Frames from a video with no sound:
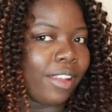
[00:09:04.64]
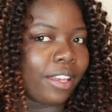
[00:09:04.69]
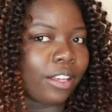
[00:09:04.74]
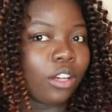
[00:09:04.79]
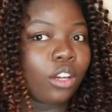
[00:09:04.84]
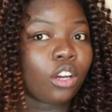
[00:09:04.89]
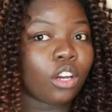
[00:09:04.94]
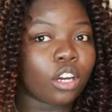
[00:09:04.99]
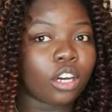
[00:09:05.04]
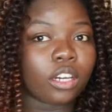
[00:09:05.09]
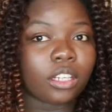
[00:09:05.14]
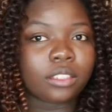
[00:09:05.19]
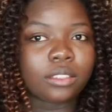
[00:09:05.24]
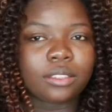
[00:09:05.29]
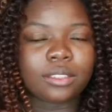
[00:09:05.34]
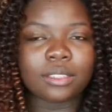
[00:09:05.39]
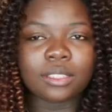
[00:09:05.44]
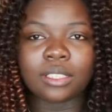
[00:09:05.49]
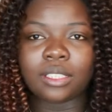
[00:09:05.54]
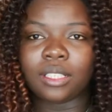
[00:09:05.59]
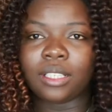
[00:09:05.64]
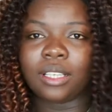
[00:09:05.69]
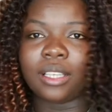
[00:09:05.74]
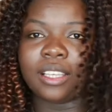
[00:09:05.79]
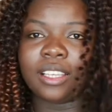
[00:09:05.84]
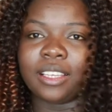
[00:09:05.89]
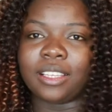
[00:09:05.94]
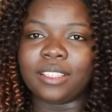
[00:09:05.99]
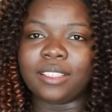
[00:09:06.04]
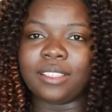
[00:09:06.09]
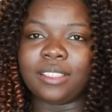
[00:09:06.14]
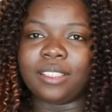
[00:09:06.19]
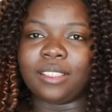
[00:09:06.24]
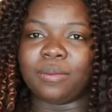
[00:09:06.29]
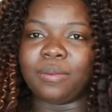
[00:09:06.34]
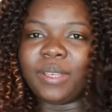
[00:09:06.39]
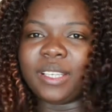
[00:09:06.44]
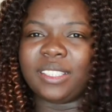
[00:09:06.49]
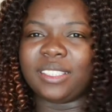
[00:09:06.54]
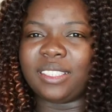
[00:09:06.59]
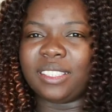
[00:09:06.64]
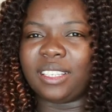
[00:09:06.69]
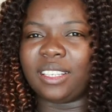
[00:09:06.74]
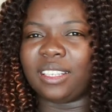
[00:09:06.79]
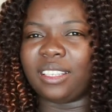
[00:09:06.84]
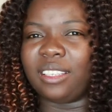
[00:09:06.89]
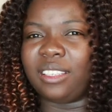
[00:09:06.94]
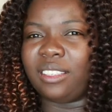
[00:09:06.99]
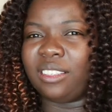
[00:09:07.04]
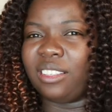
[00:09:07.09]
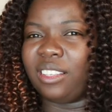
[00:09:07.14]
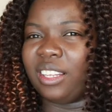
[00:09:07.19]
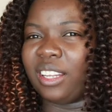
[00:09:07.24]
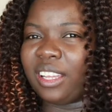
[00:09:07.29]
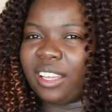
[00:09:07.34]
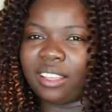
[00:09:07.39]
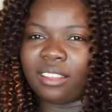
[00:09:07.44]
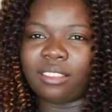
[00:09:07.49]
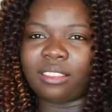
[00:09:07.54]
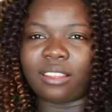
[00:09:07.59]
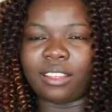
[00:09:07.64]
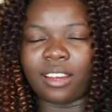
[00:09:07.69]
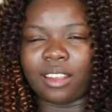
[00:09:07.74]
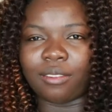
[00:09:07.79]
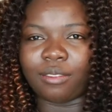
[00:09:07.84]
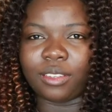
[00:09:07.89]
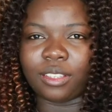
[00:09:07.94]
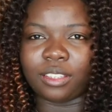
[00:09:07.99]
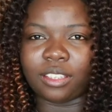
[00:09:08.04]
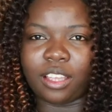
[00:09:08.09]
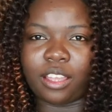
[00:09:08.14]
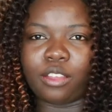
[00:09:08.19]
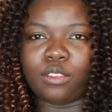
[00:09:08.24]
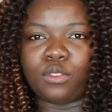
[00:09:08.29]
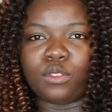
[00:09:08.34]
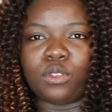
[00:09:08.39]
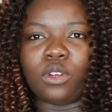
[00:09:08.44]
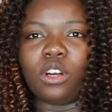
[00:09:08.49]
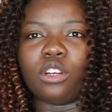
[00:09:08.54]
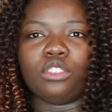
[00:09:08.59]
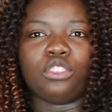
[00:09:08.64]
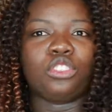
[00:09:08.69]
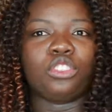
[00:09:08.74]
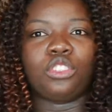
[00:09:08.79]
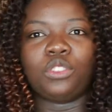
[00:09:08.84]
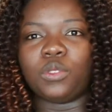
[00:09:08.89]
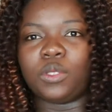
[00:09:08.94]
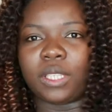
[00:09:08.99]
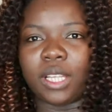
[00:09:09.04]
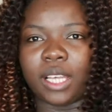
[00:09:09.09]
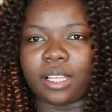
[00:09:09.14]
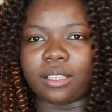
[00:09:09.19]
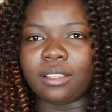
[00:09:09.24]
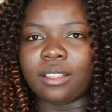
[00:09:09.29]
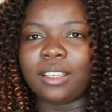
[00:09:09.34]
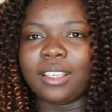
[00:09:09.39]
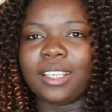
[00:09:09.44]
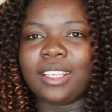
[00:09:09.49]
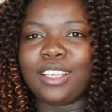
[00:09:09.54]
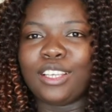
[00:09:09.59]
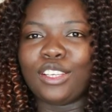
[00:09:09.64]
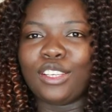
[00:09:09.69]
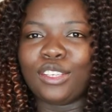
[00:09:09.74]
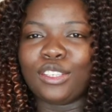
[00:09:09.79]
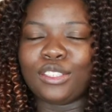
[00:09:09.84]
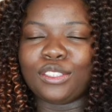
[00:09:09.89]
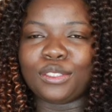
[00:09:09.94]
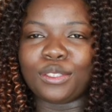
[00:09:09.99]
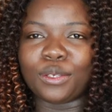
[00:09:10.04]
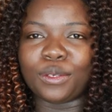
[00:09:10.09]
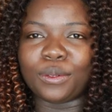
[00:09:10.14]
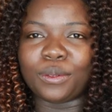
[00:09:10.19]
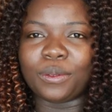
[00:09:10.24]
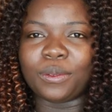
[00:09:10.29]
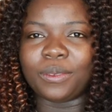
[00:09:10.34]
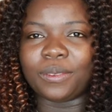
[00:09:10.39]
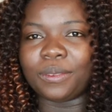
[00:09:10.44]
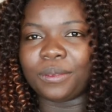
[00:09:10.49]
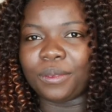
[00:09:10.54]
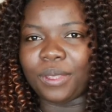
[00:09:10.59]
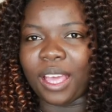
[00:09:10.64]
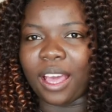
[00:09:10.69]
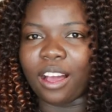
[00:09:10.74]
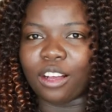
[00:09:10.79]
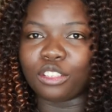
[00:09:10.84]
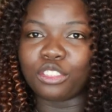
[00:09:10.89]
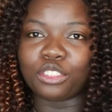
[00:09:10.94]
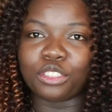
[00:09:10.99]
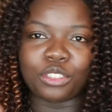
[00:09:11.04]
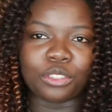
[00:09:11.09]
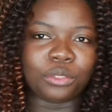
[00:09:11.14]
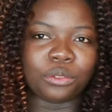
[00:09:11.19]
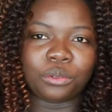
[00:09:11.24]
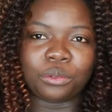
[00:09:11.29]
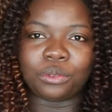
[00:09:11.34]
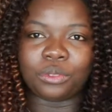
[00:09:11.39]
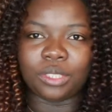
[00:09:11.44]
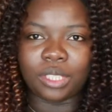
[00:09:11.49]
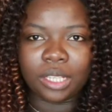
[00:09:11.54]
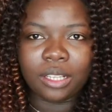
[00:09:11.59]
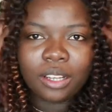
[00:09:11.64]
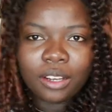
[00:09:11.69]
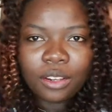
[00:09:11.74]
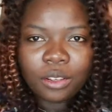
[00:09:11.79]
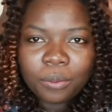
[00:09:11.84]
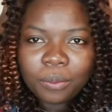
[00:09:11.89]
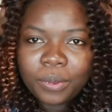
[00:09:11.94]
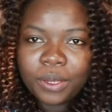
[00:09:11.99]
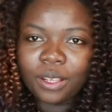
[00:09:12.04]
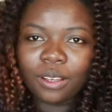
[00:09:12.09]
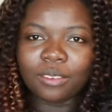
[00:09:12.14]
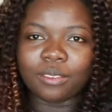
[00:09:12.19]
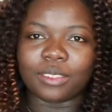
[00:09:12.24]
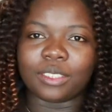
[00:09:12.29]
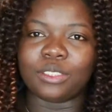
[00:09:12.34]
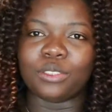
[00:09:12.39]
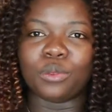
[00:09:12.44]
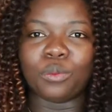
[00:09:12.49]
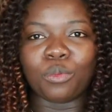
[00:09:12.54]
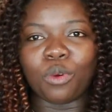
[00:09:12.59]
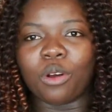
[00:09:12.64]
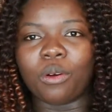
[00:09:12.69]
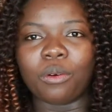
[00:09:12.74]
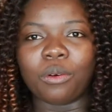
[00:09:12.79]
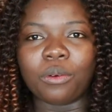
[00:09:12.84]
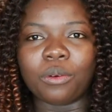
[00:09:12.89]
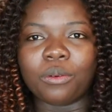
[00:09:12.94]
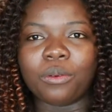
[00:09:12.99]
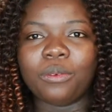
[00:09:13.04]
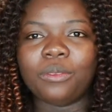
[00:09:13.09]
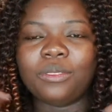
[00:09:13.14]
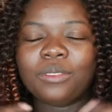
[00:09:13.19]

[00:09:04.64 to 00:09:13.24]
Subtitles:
like cuts and see basically the length and everything. So I'll show you that. So yeah, I'll show you the little bit of it tomorrow,